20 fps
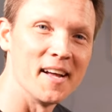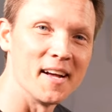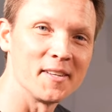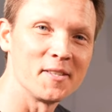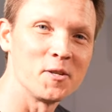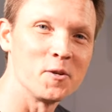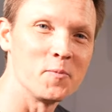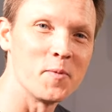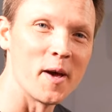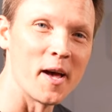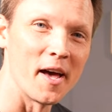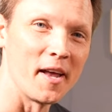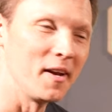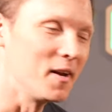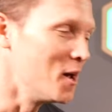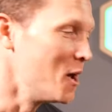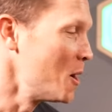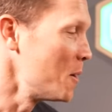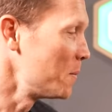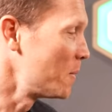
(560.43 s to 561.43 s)
Not too bad.
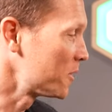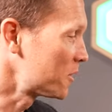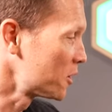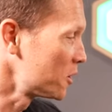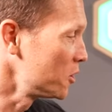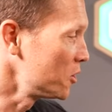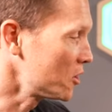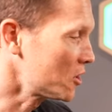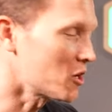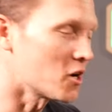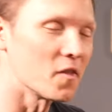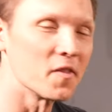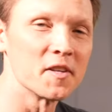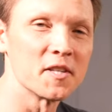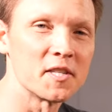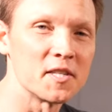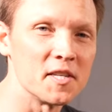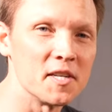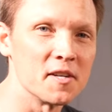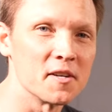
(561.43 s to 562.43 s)
But the look on
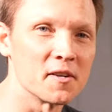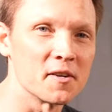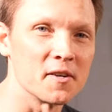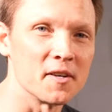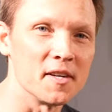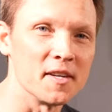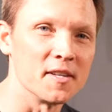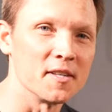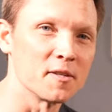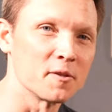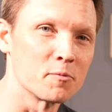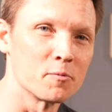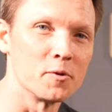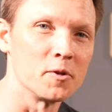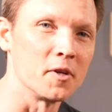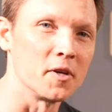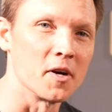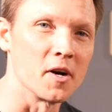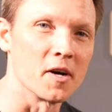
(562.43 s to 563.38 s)
the cedar is really